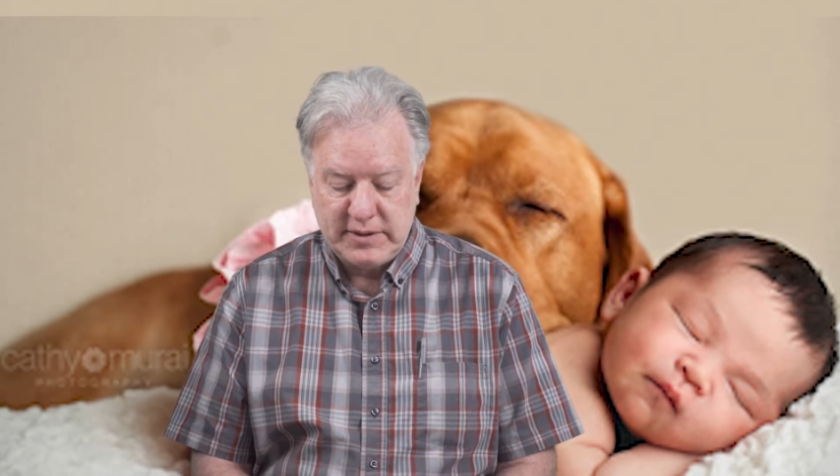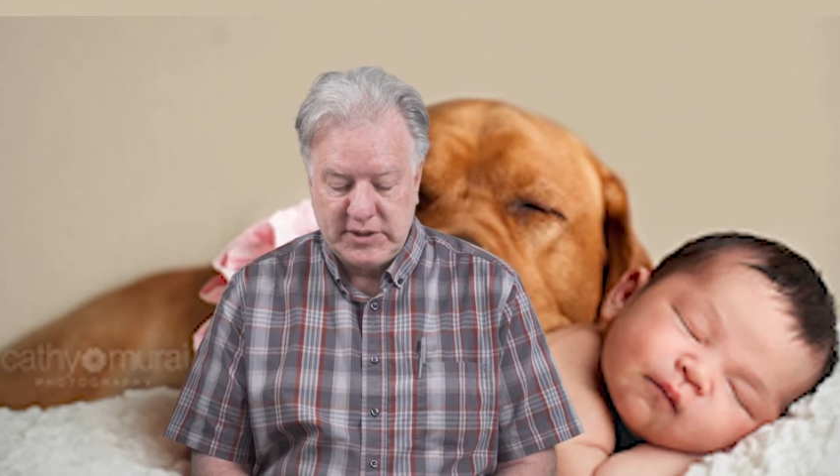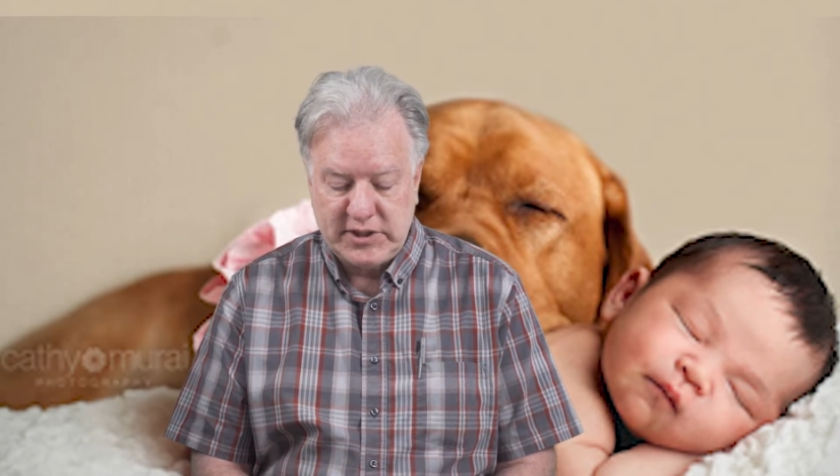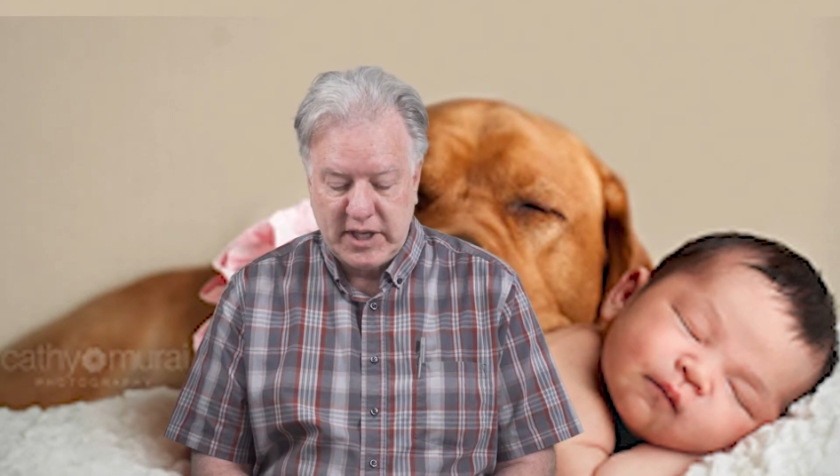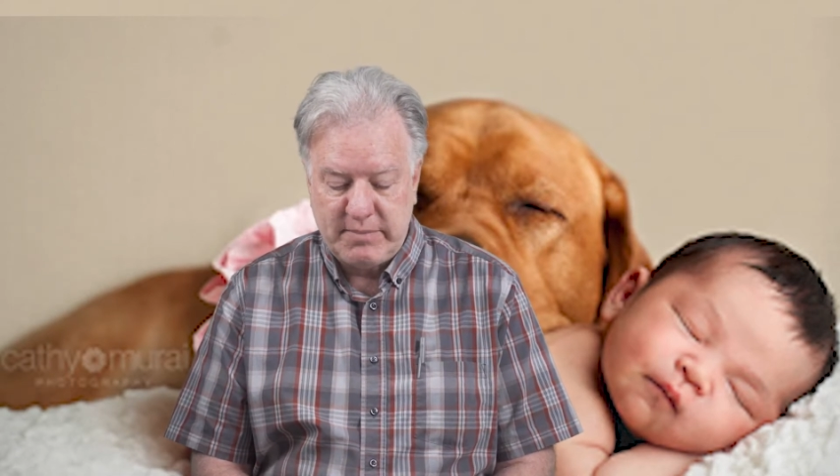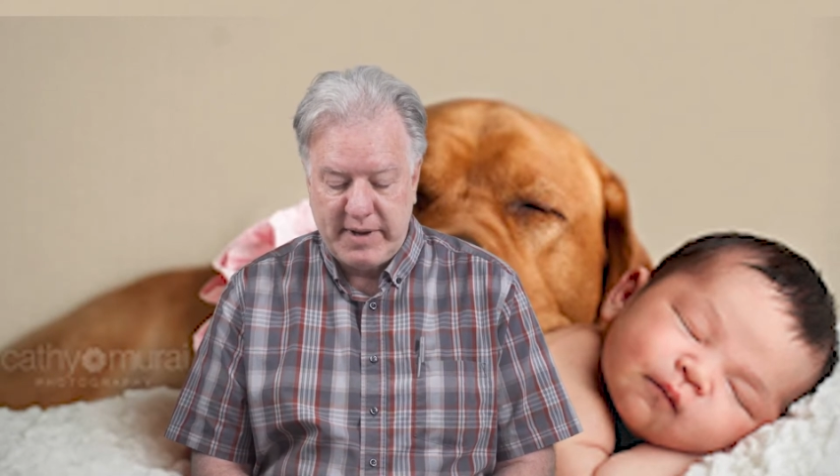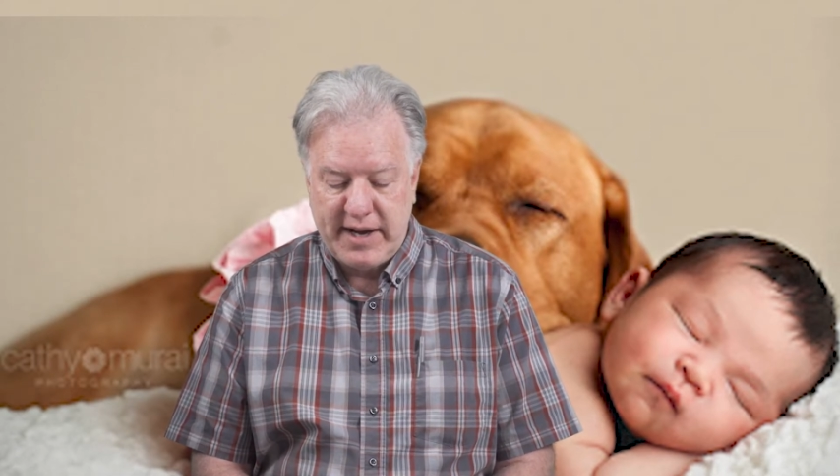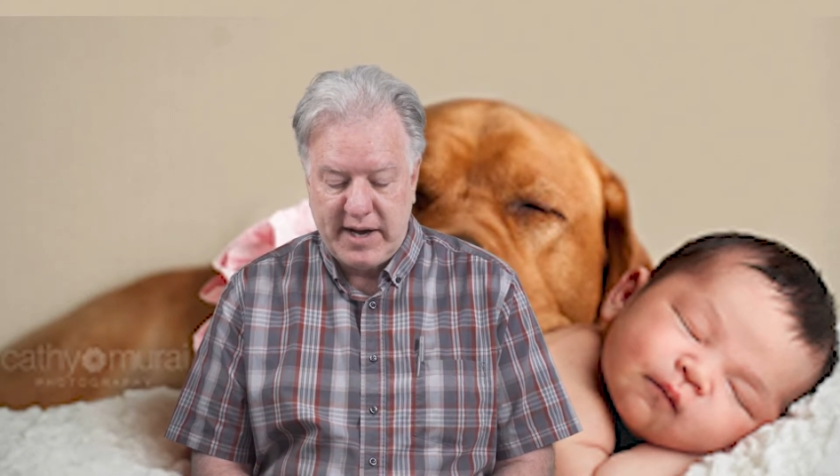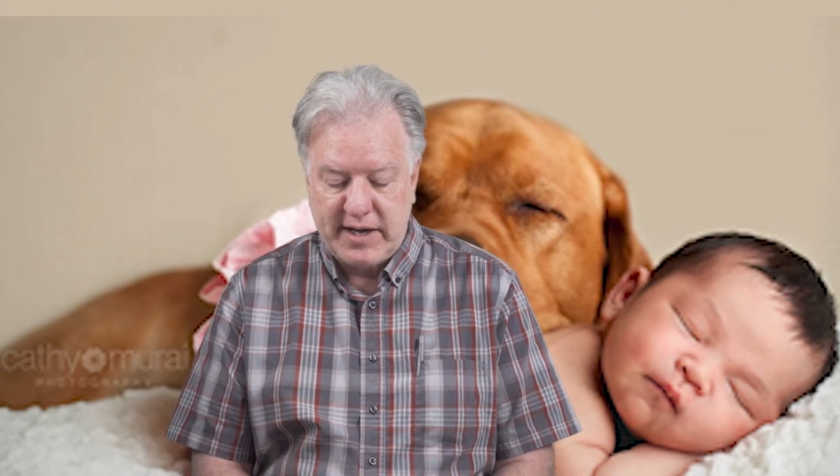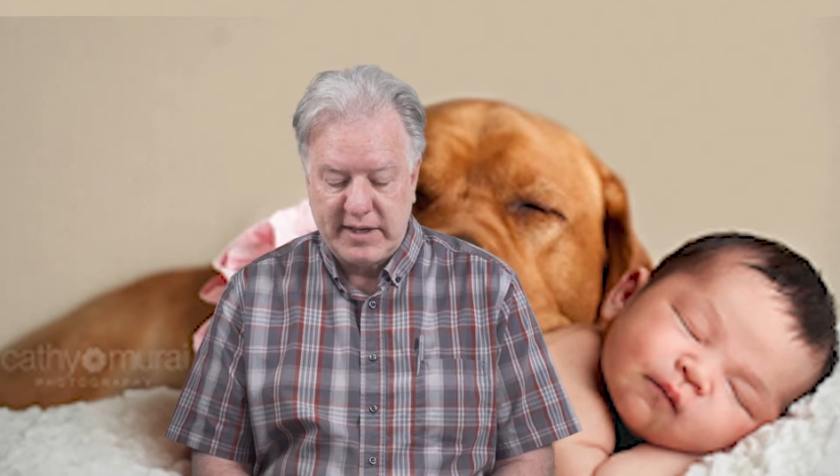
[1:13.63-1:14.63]
shall my
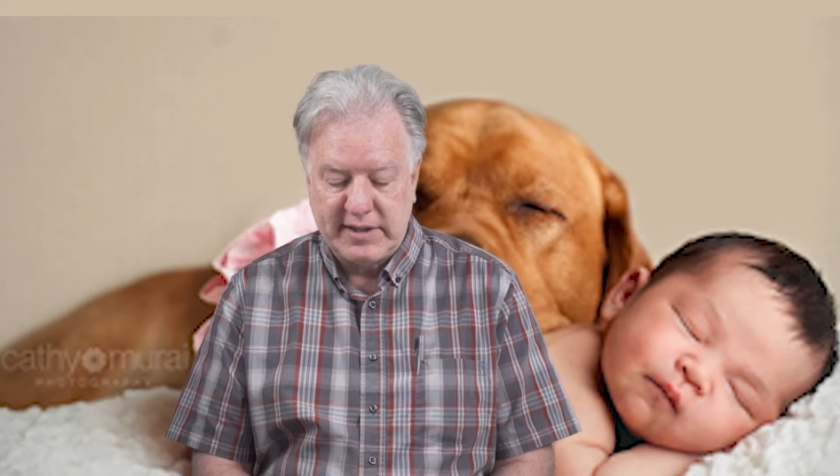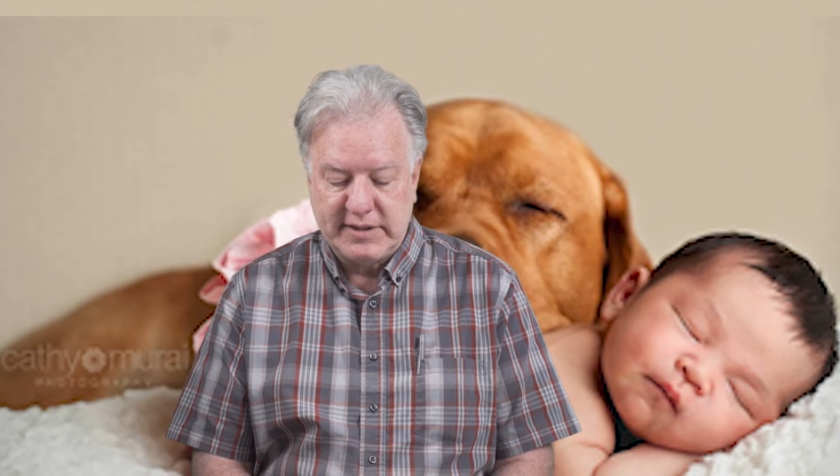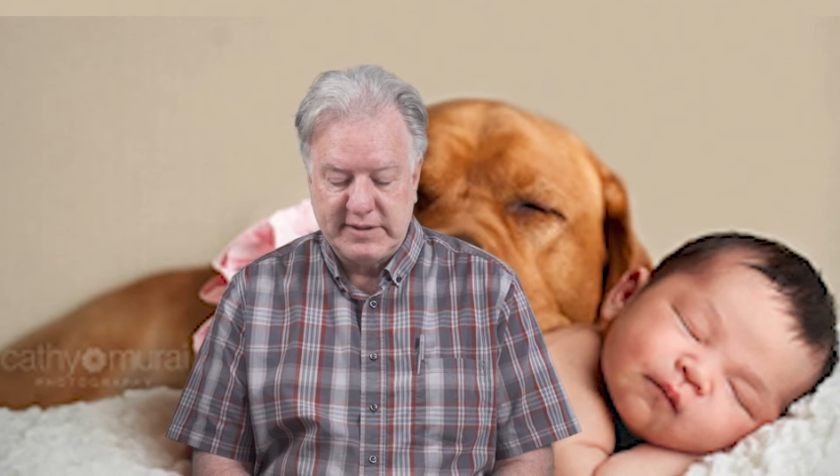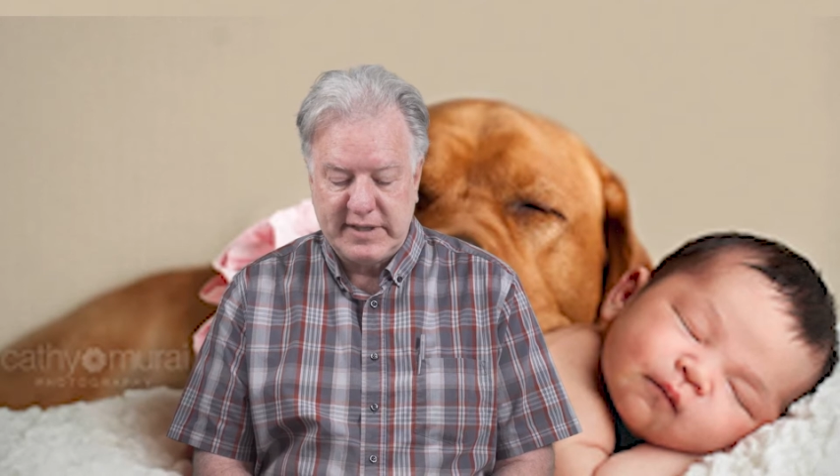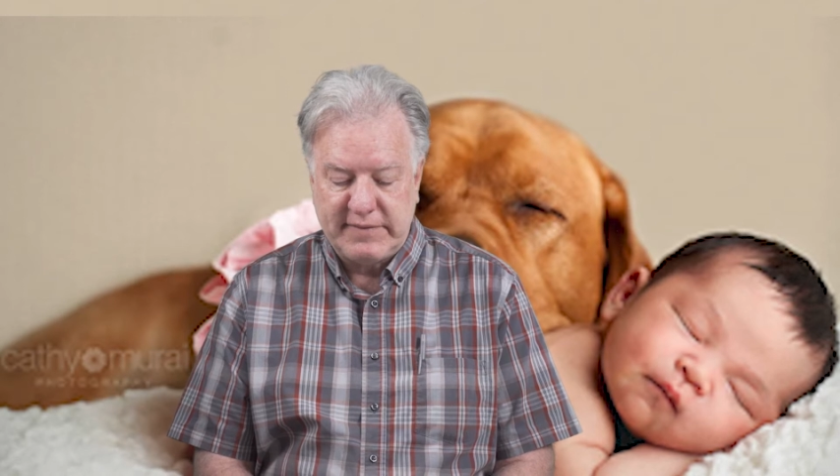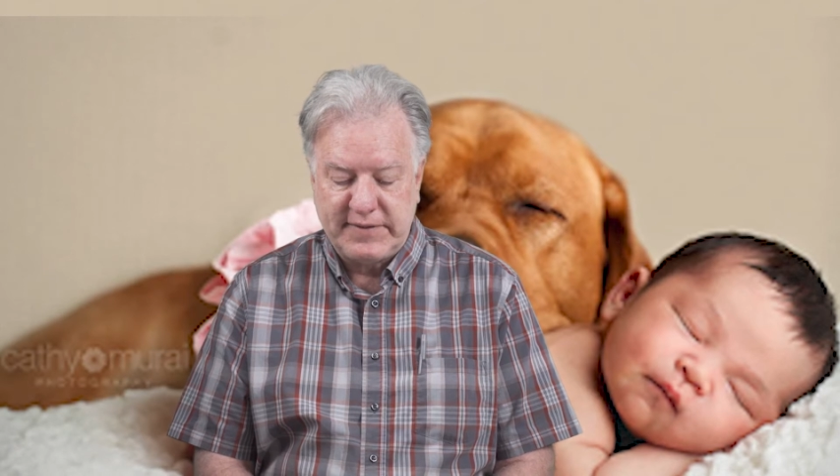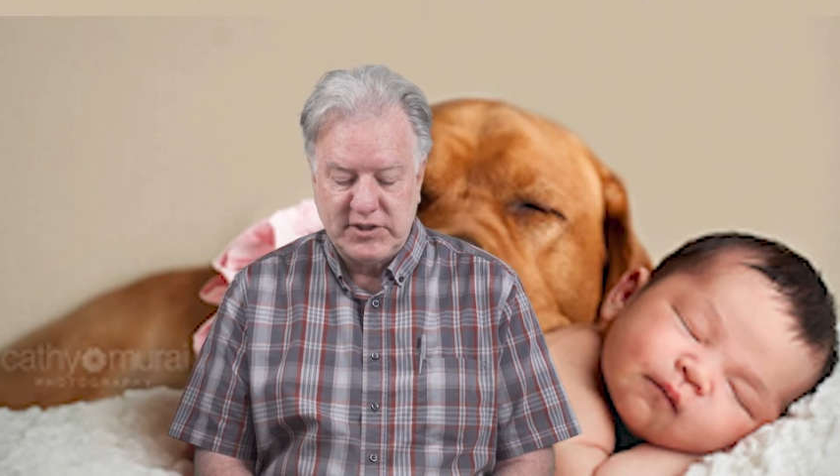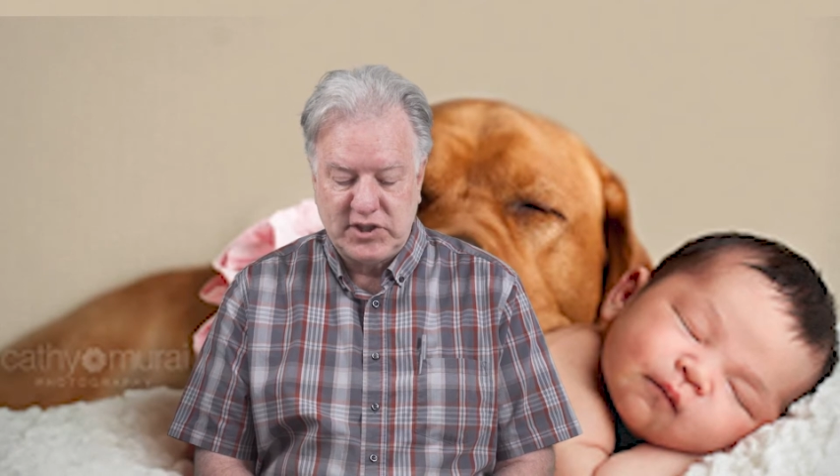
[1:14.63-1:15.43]
honor suffer